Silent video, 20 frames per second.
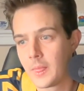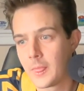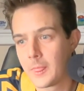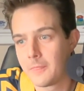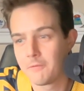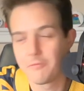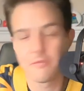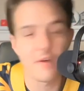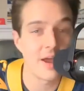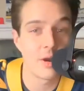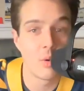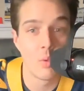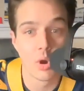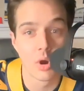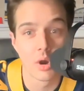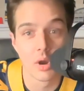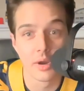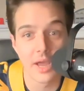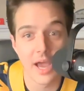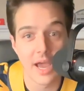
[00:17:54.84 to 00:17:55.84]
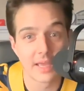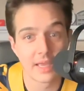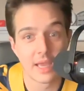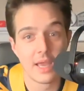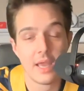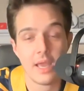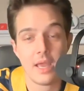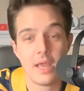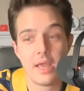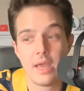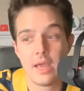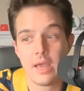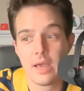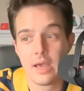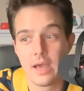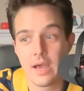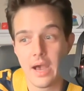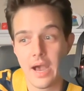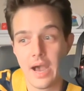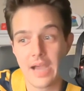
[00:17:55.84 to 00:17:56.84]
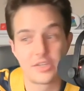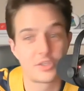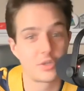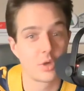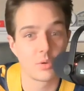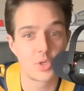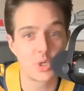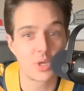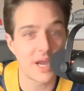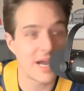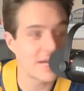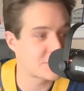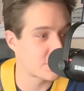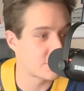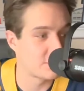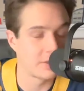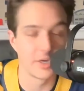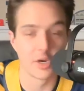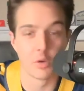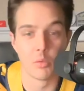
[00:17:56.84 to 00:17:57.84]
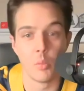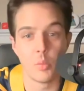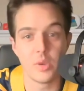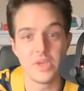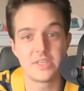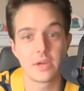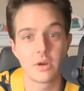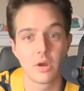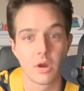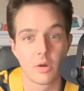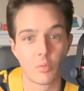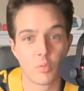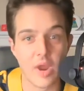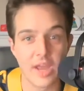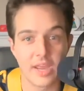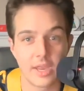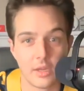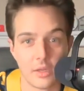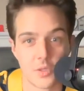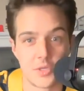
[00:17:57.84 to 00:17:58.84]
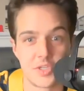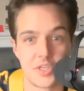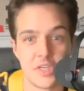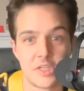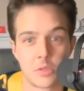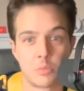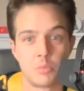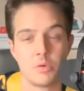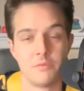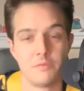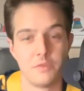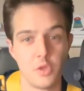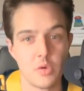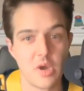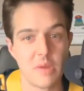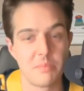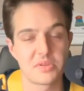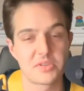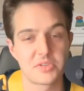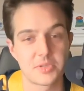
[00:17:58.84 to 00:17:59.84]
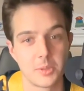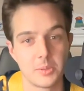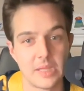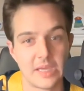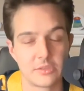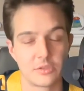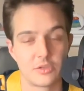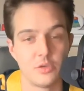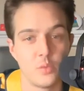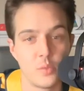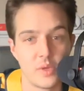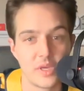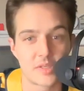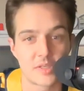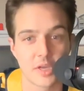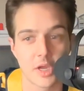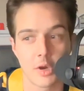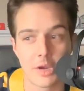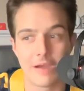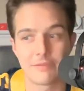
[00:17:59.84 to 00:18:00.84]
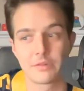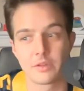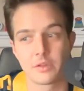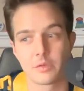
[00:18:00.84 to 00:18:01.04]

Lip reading: Final word. I told you guys earlier, when we did our regular season review episode like 2 weeks ago after the